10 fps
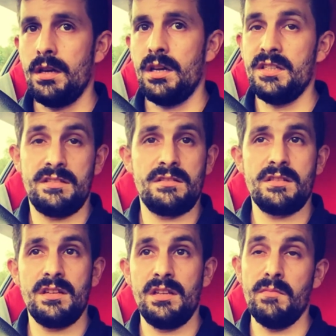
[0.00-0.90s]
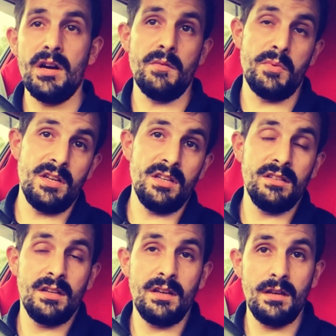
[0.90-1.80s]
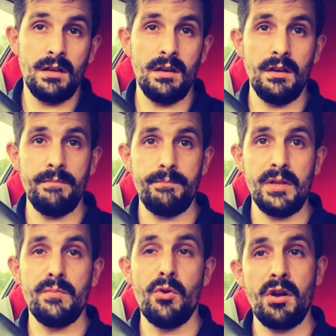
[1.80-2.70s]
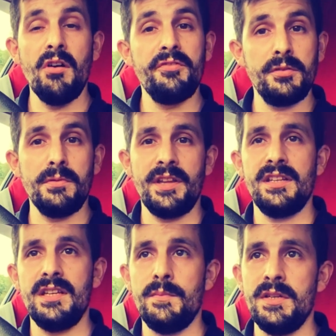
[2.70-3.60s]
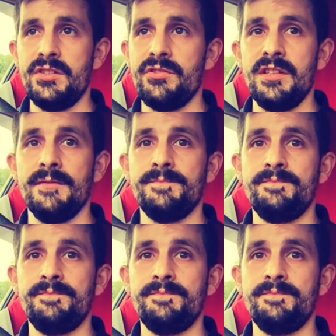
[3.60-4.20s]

It's, in my opinion, a bit more comfortable than the EP3.